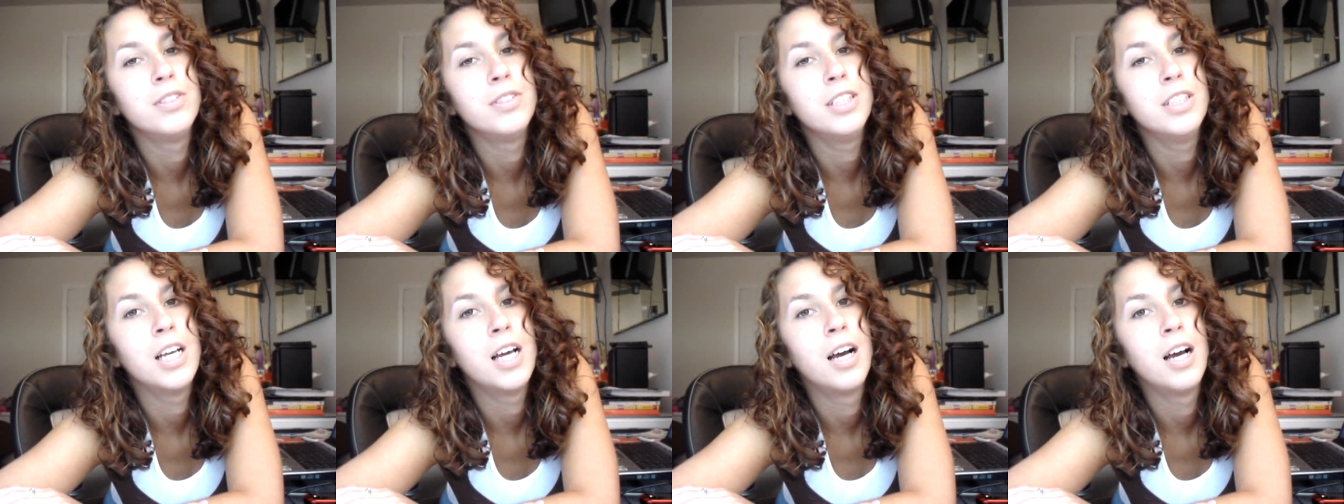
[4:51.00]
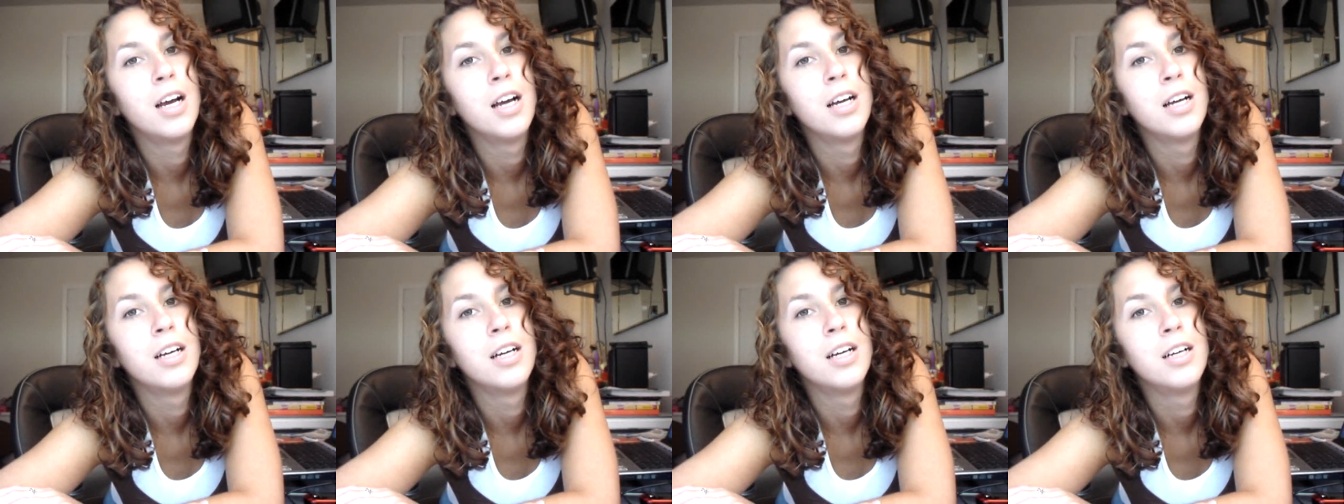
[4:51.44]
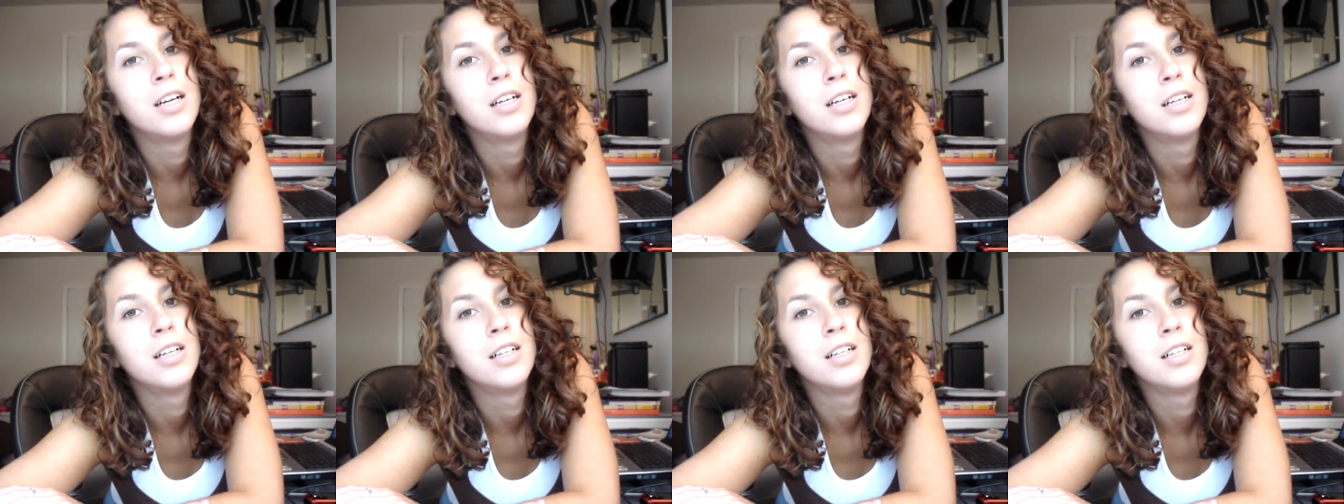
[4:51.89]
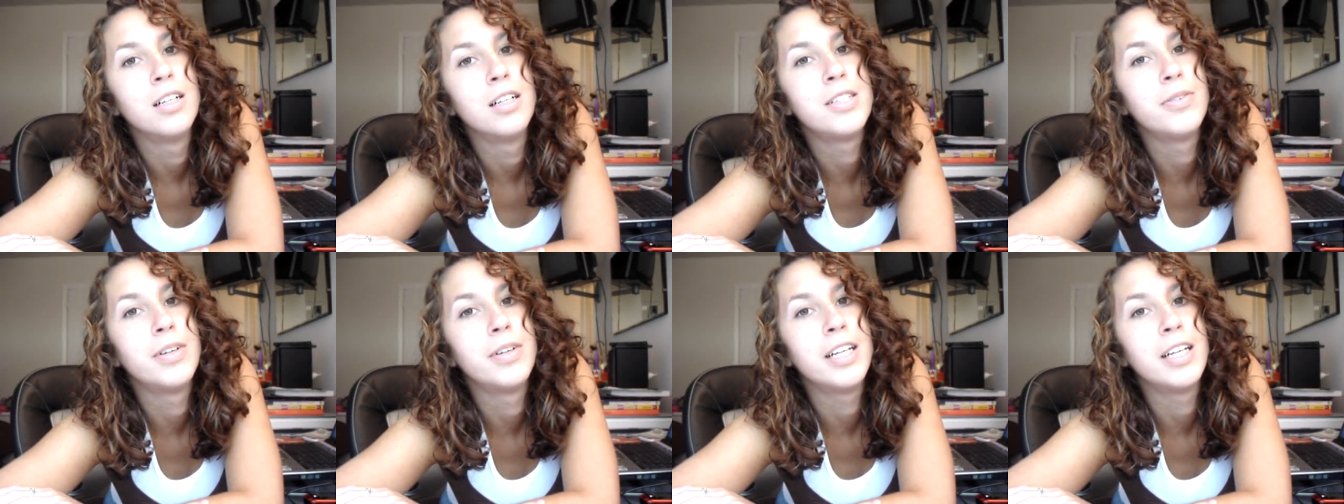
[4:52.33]
yeah,
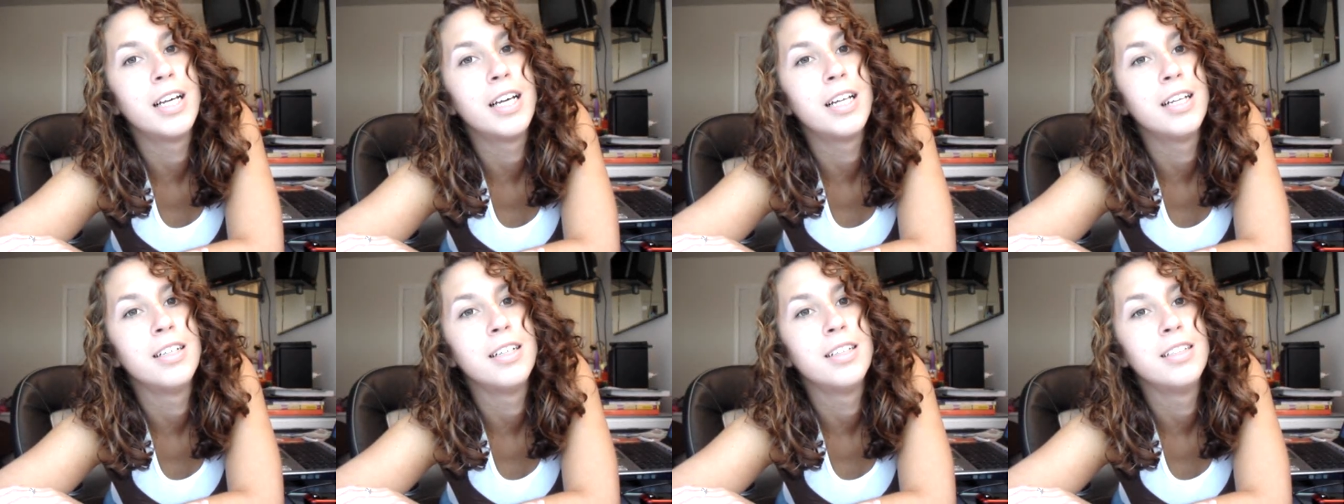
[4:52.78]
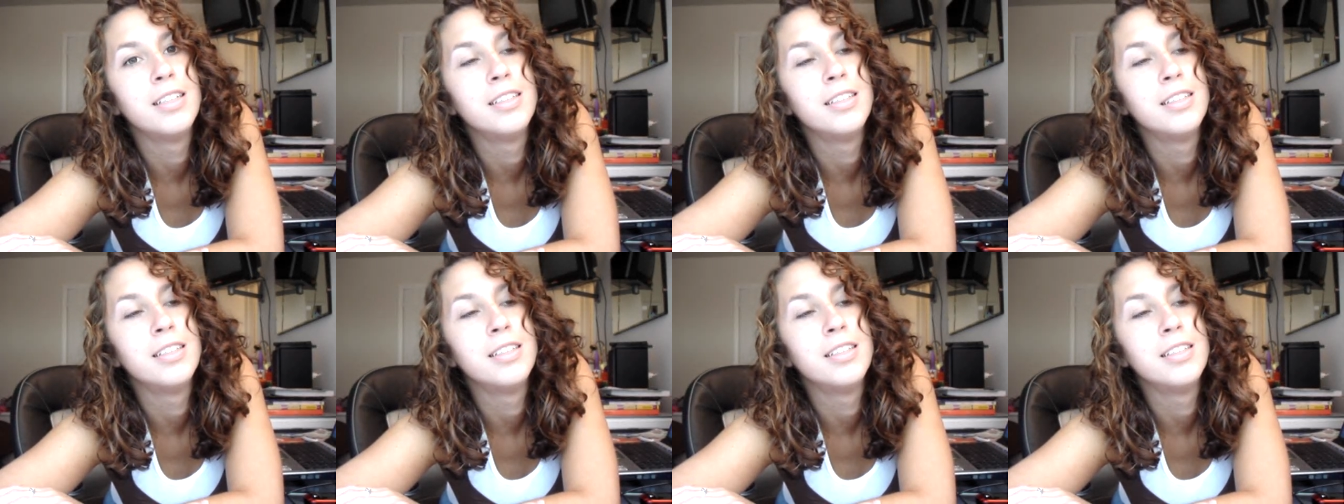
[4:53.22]
that's really it.